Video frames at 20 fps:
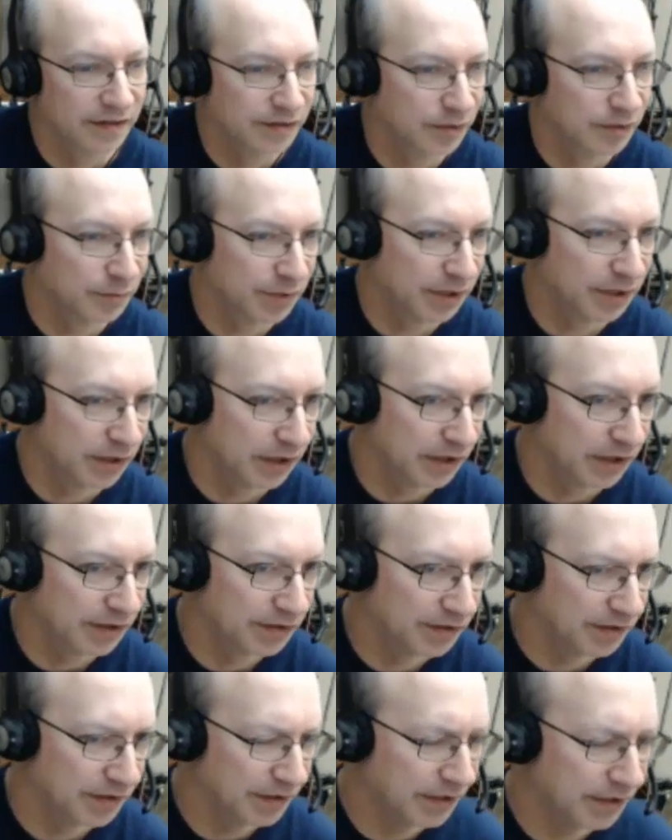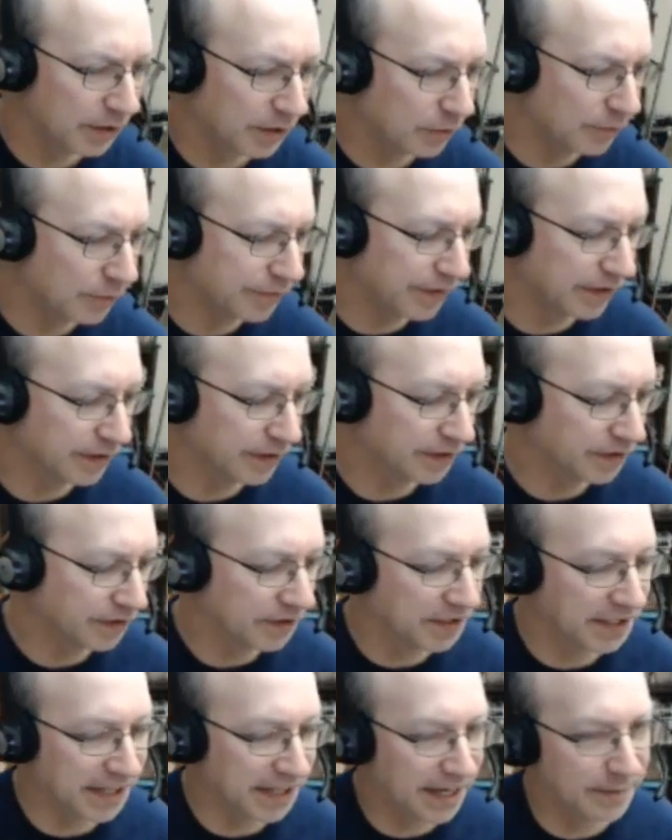So because, Grunfeld is a
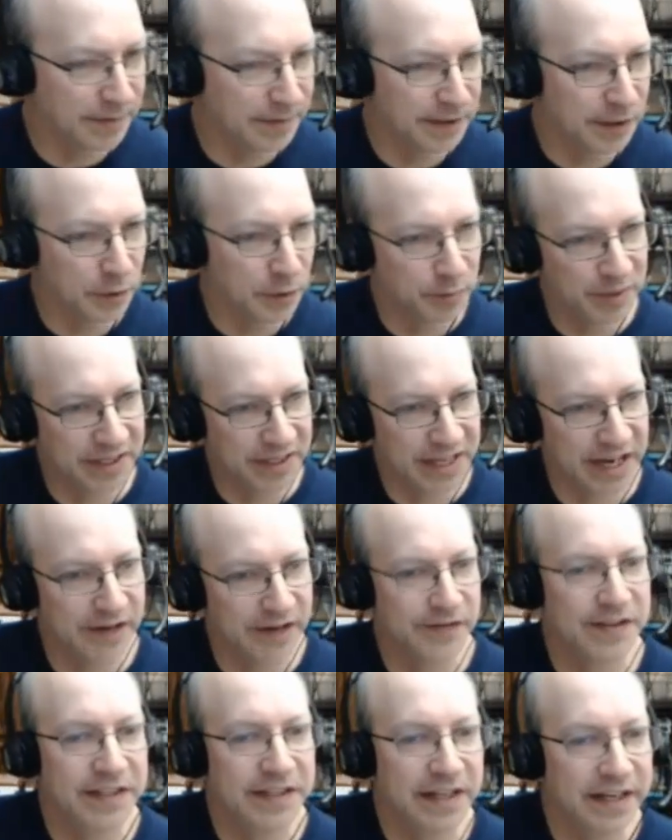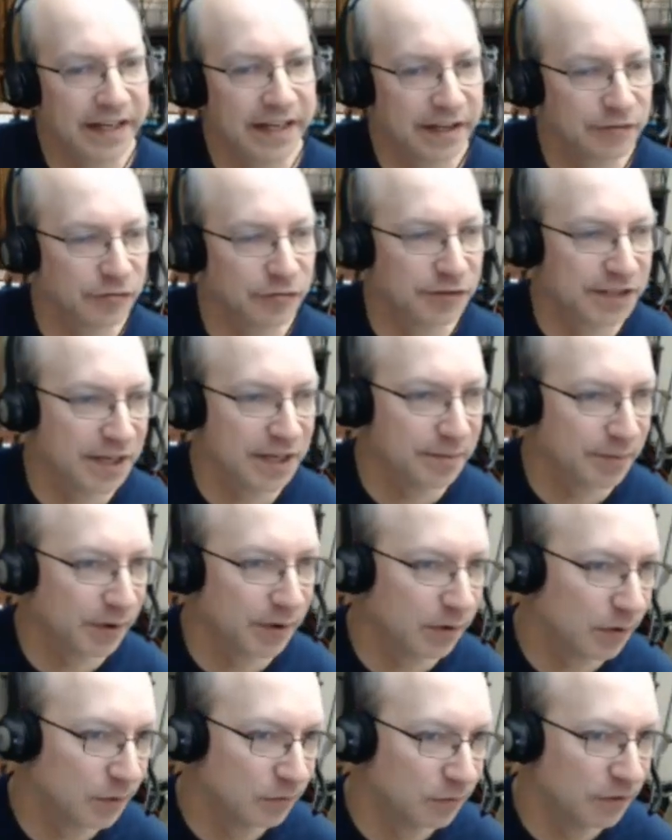dynamic opening, having that extra
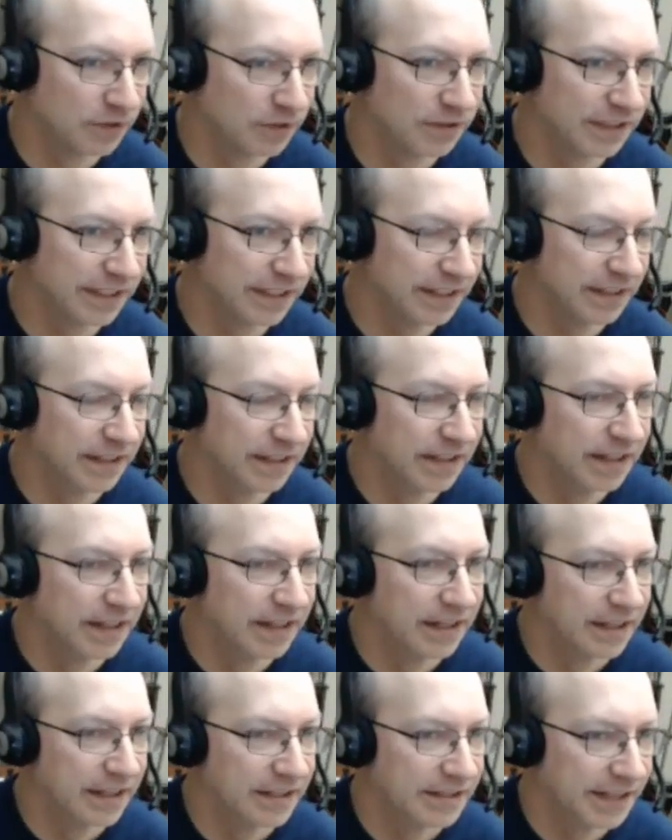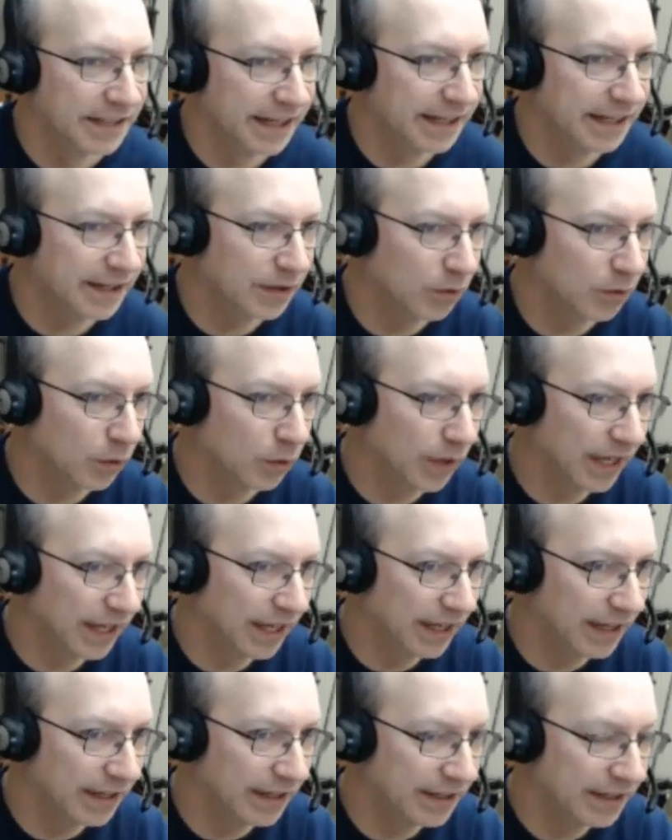tempo will really take
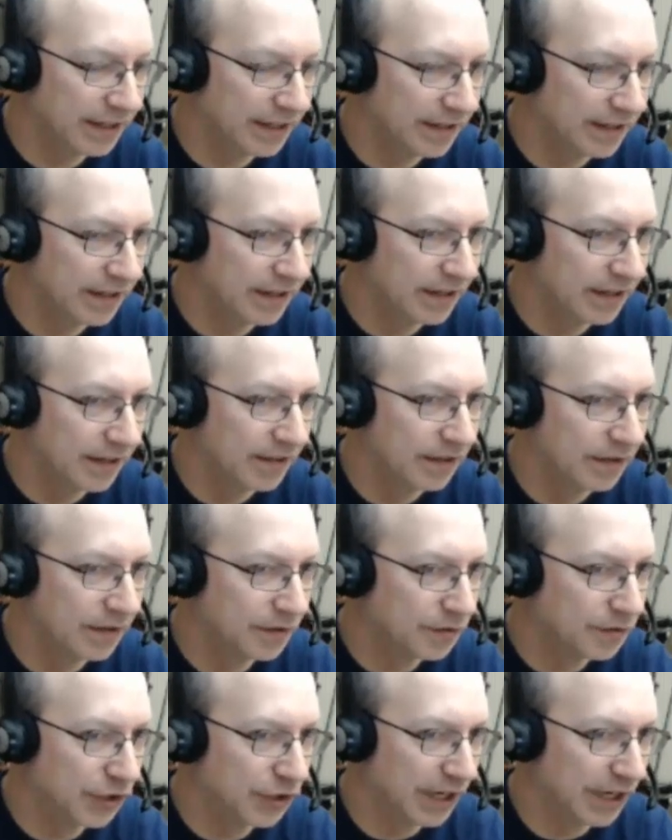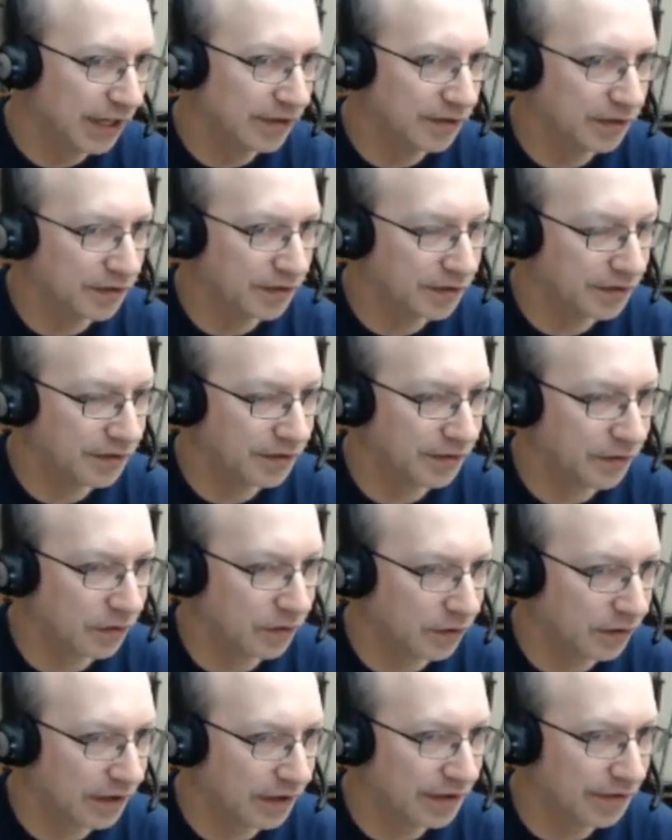away those chances
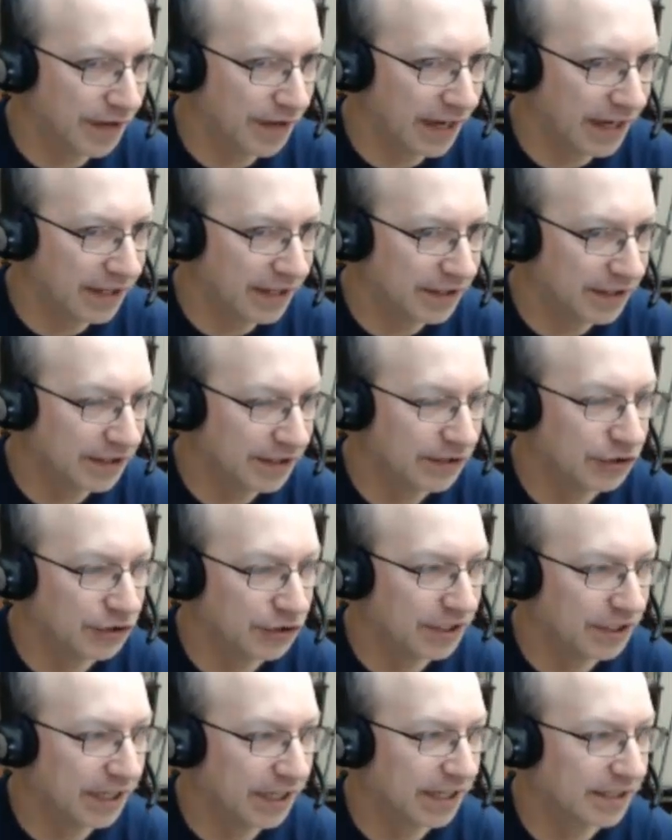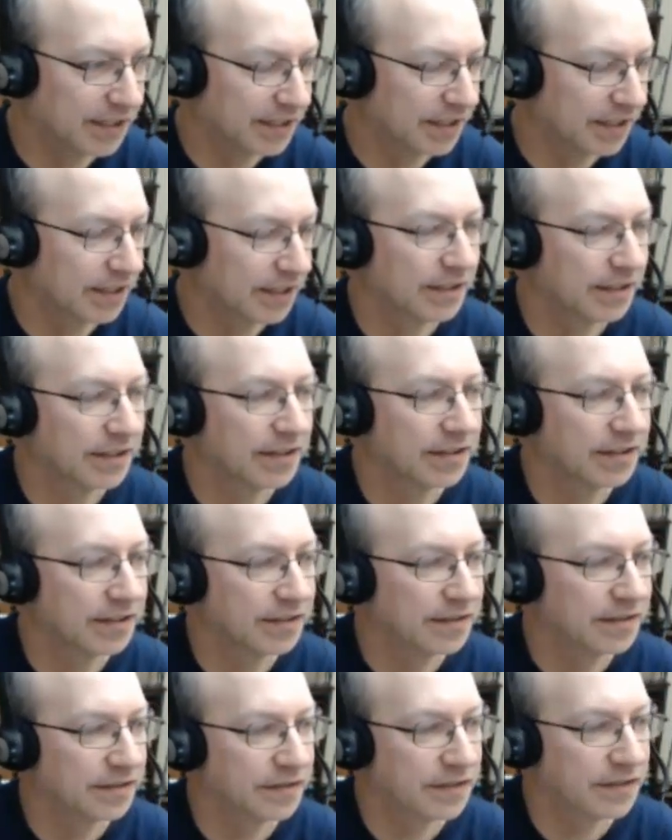for advantage to get
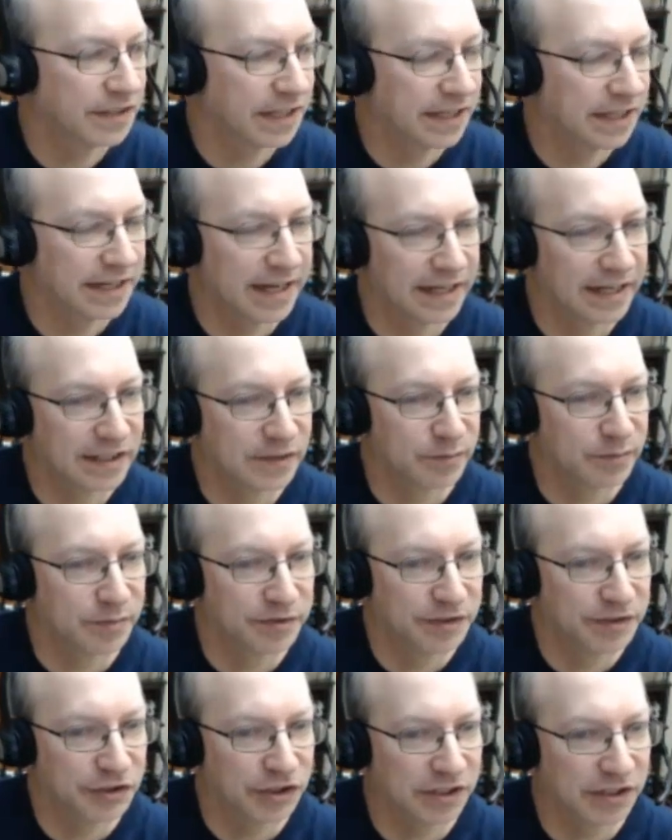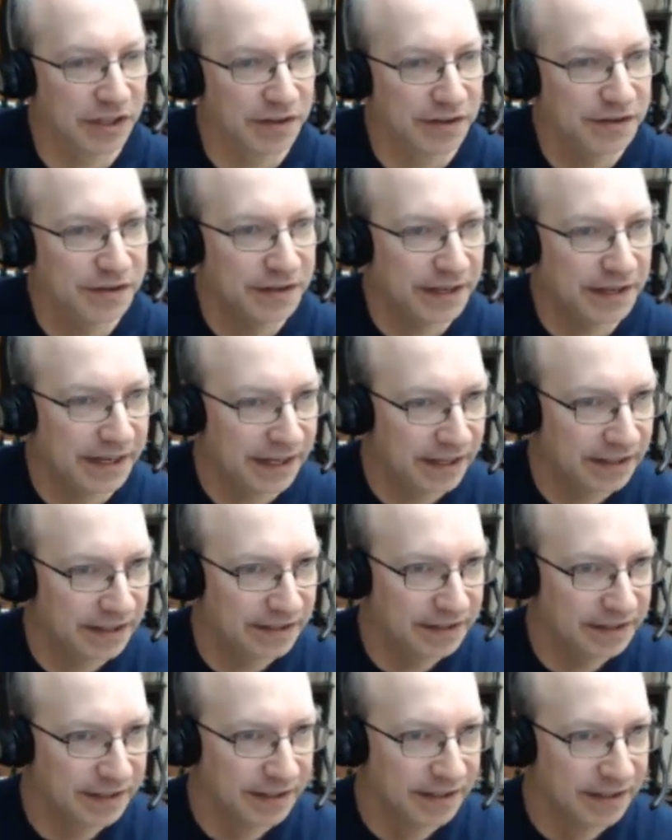an active position. On the other
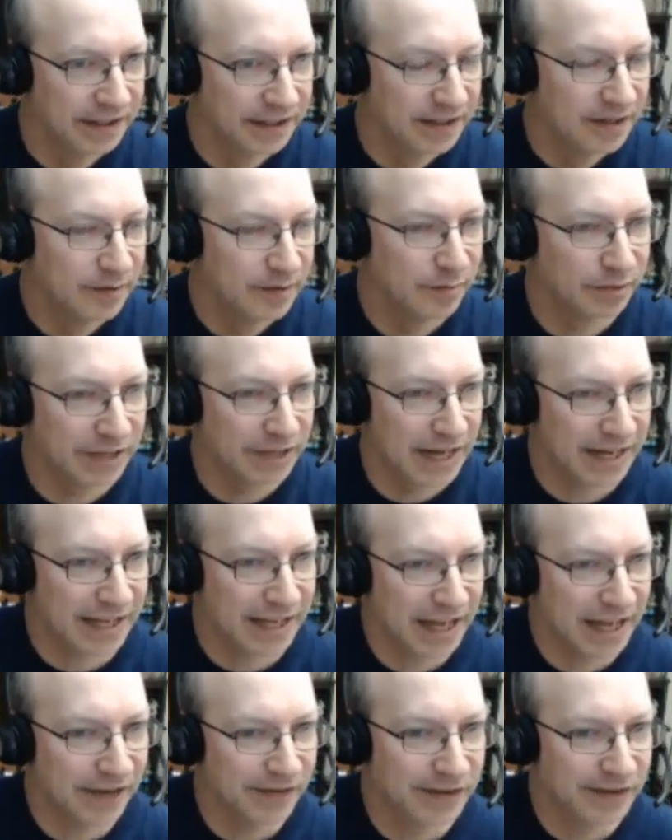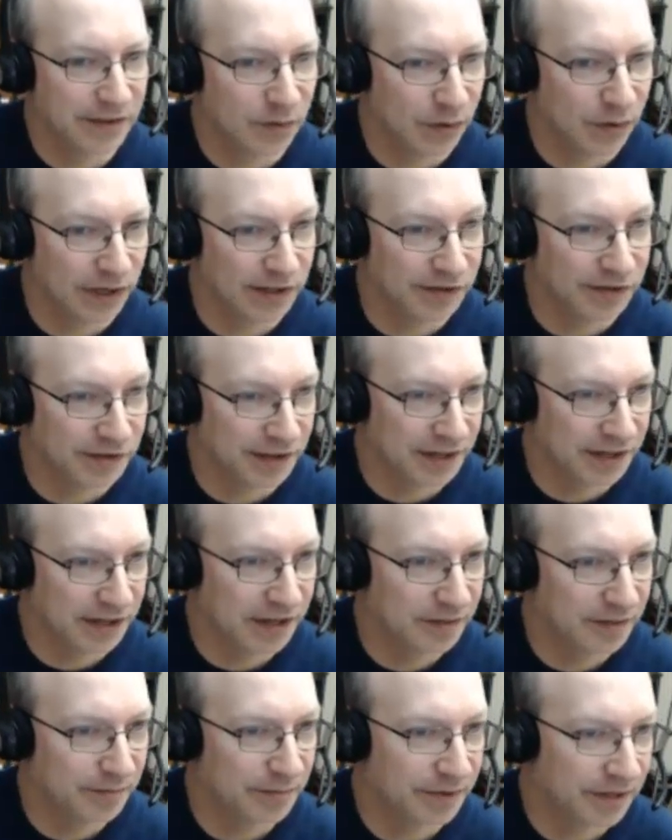hand, black having the white
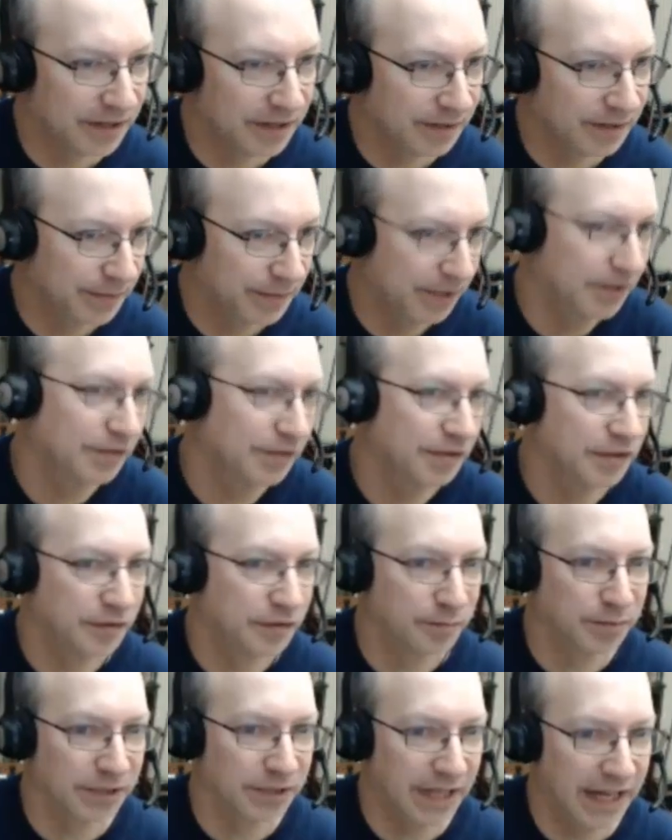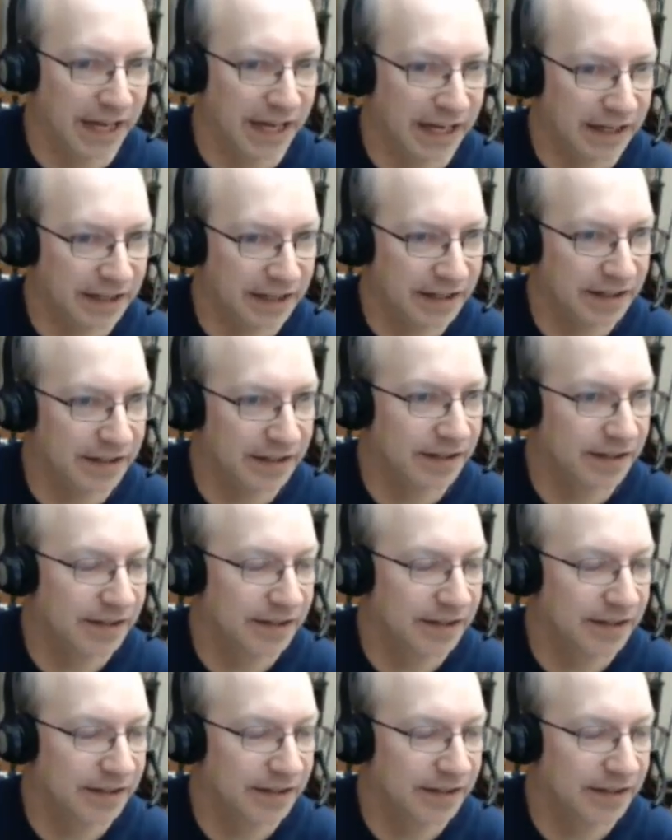setup, because he's black,